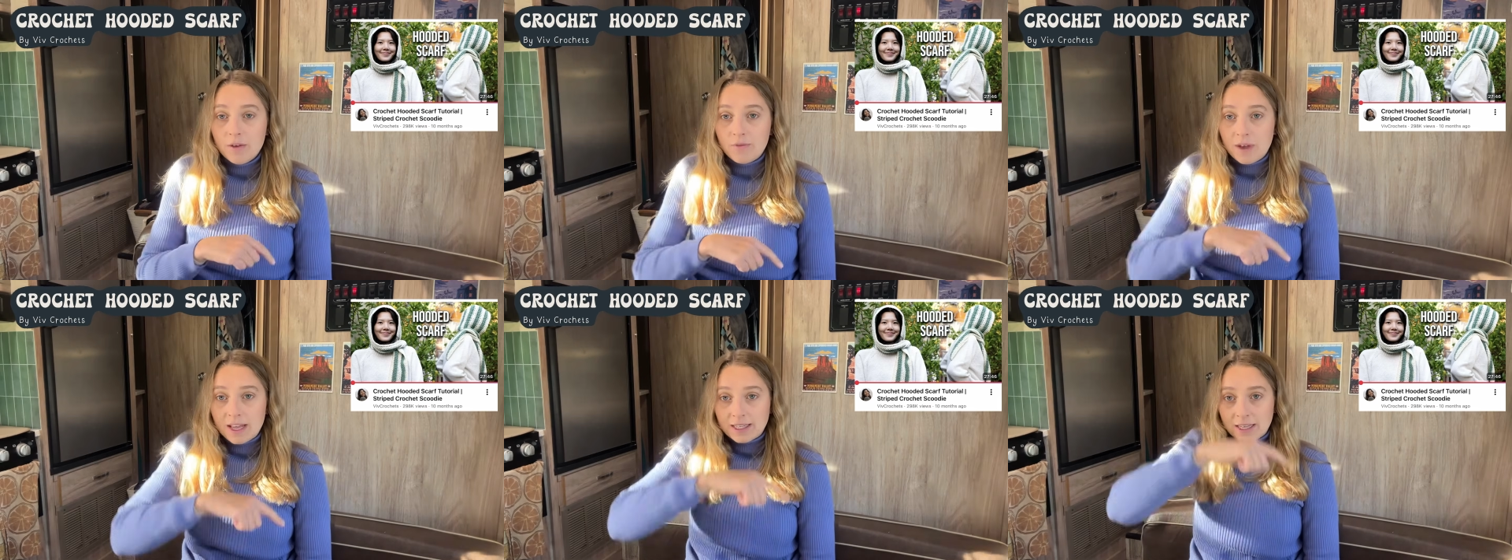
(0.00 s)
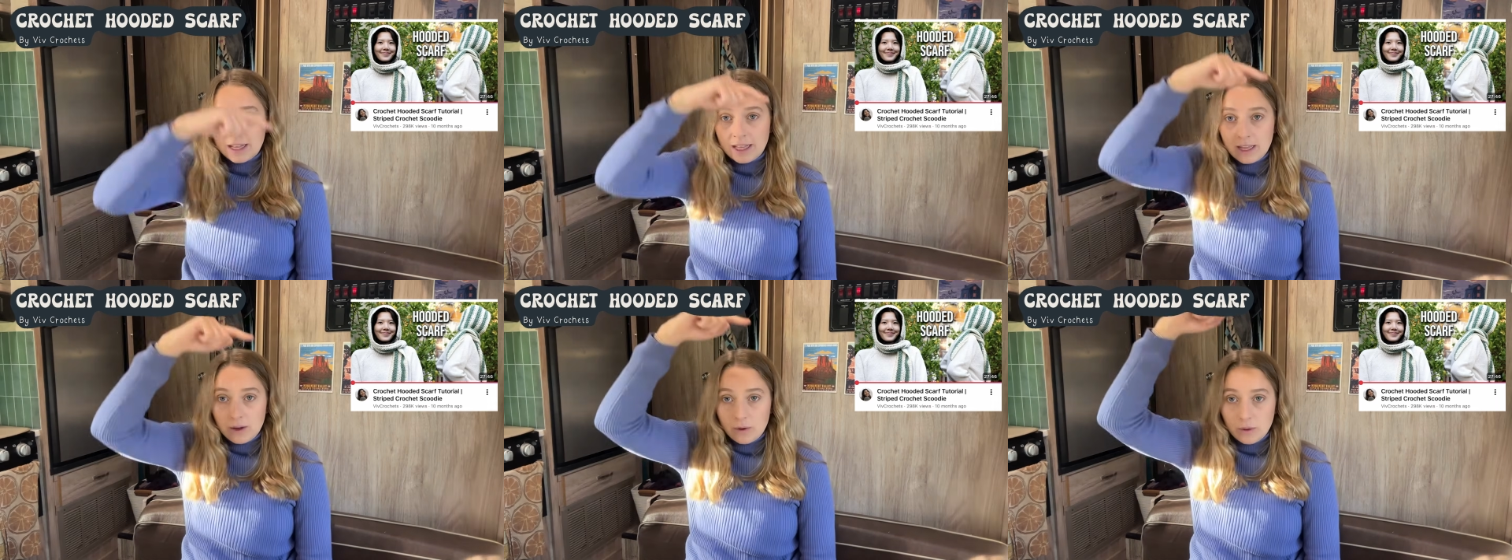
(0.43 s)

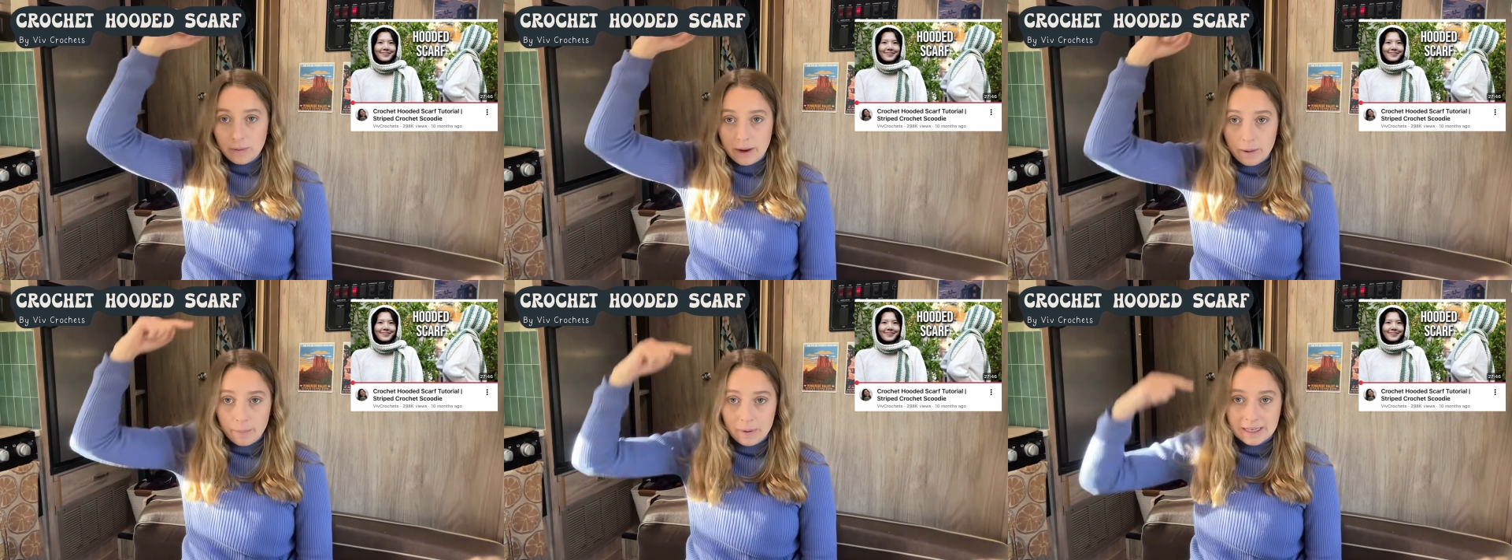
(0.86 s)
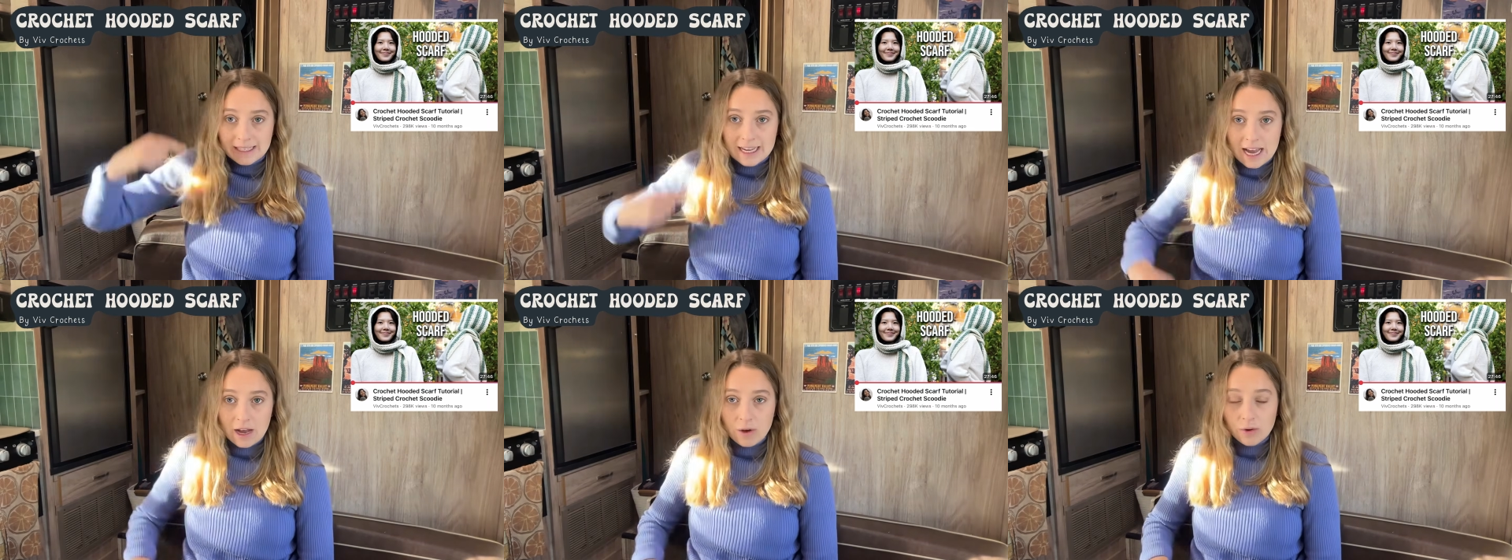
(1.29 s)
vertically all the way up and
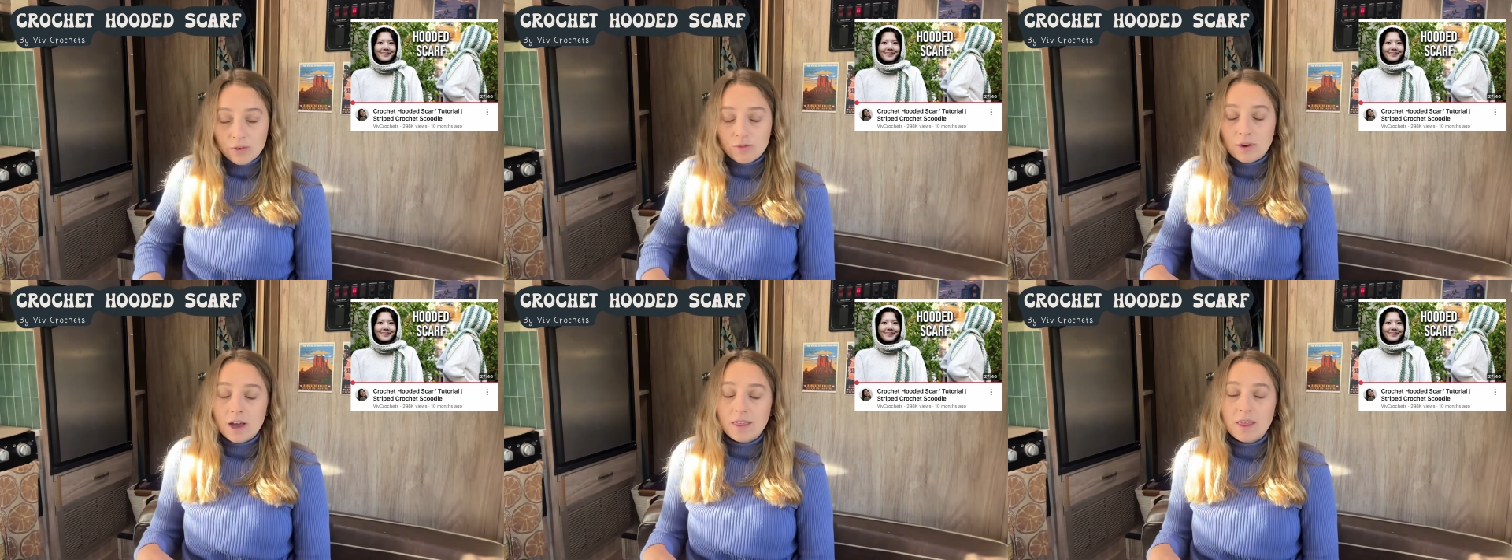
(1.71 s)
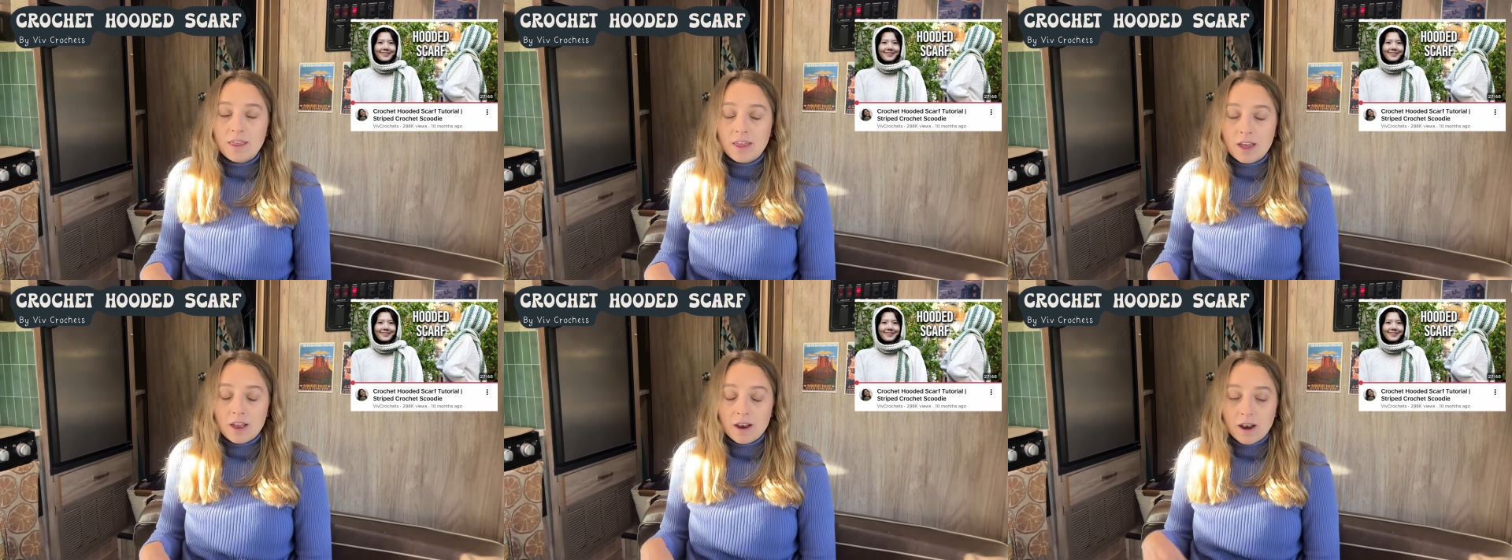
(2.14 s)
down, rather
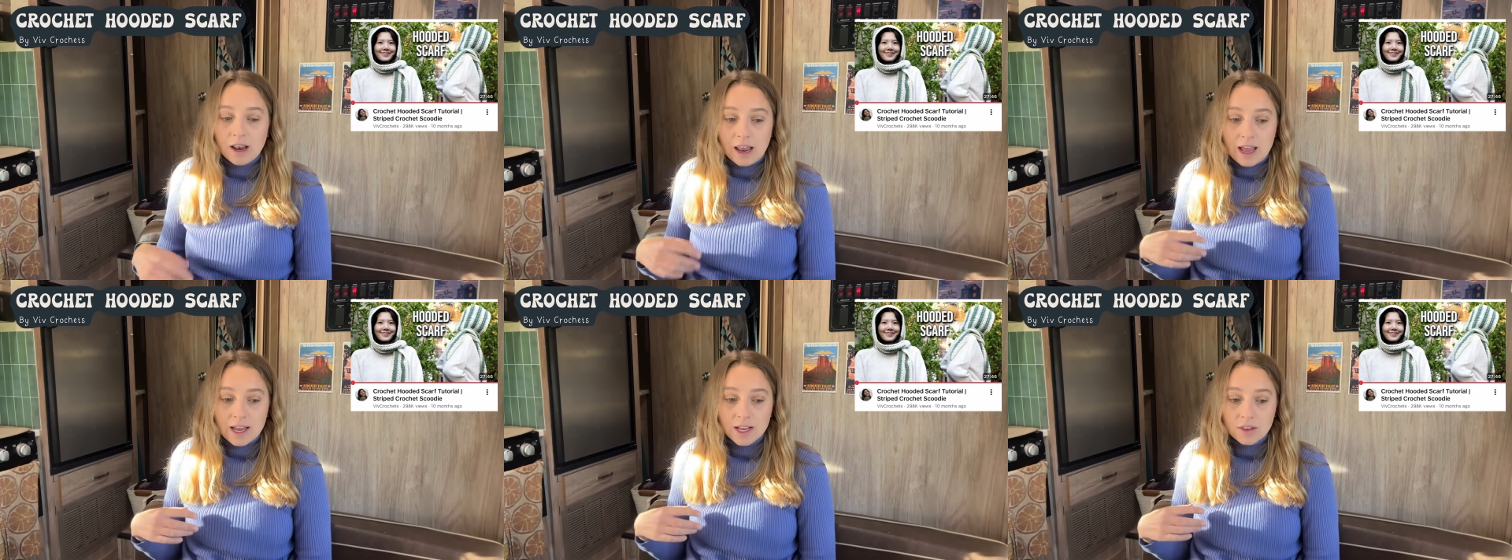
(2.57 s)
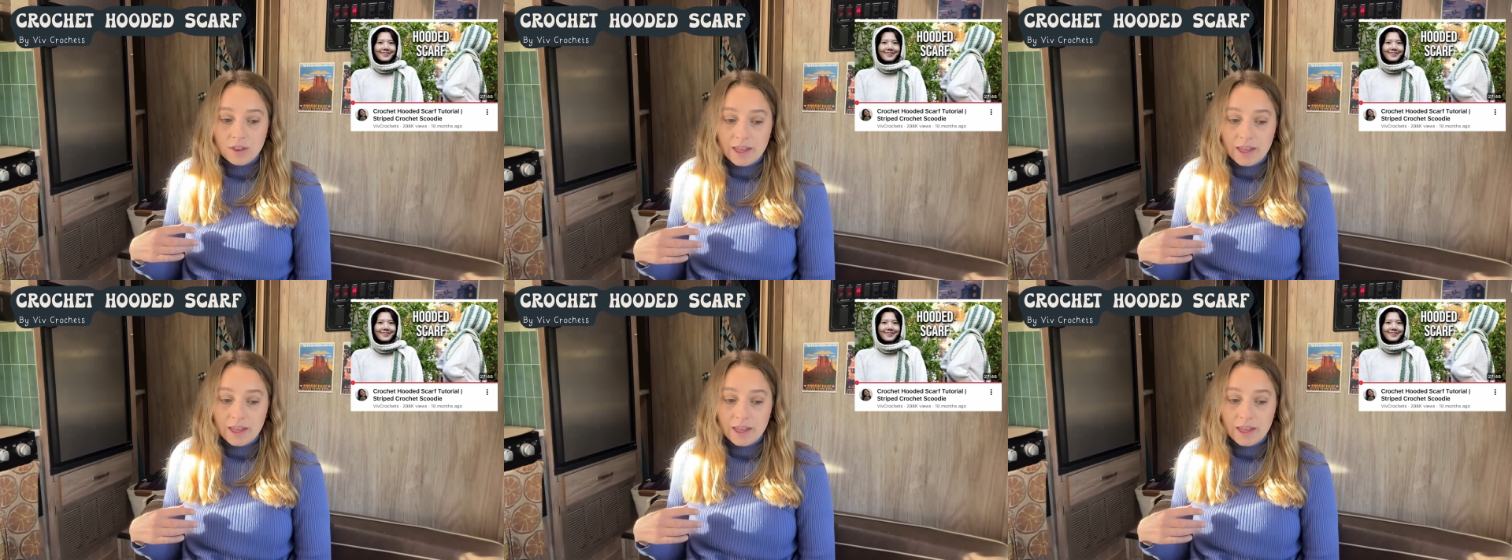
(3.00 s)
than like